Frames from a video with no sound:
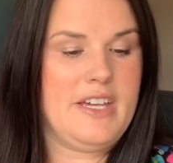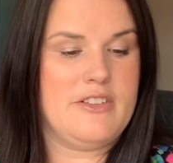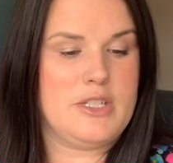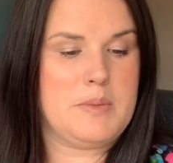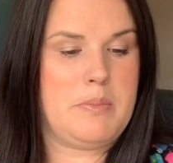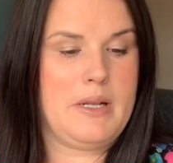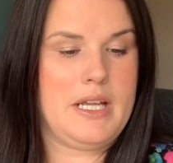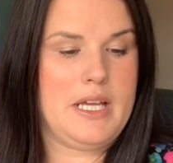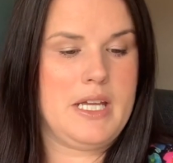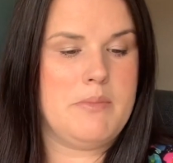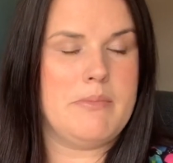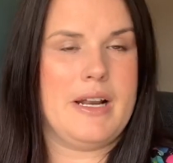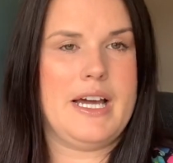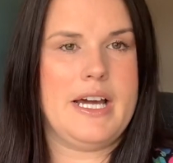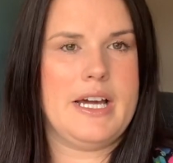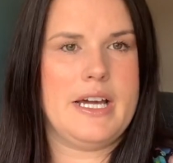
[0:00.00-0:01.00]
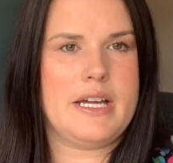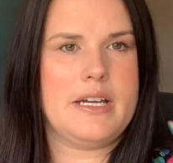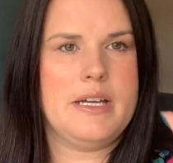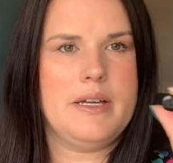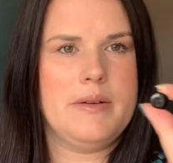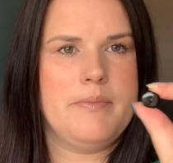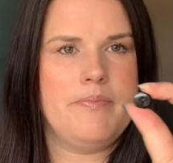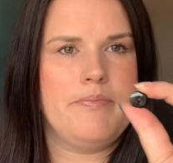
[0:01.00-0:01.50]
they're just plain black
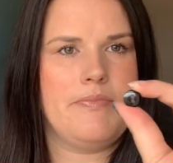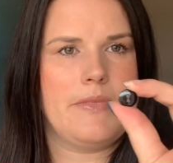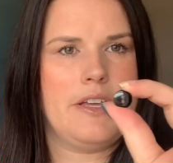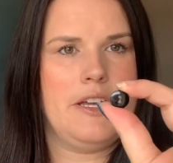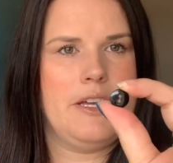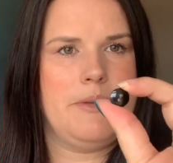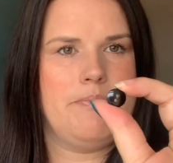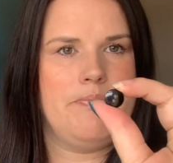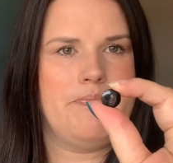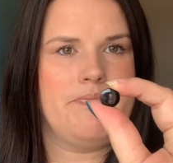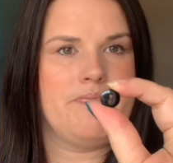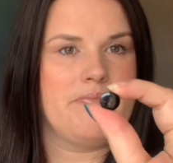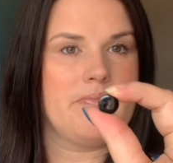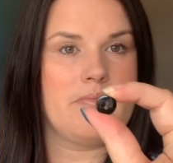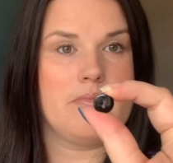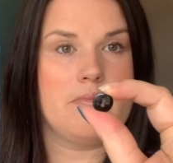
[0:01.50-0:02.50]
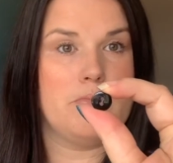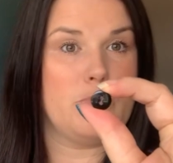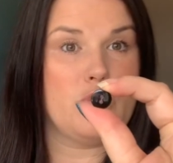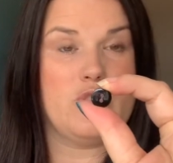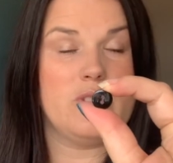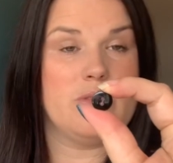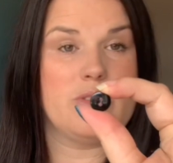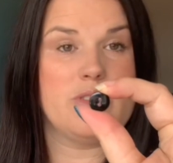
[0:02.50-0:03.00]

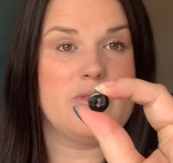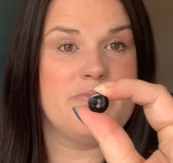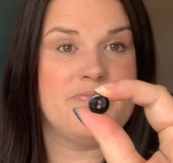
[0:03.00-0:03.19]
buttons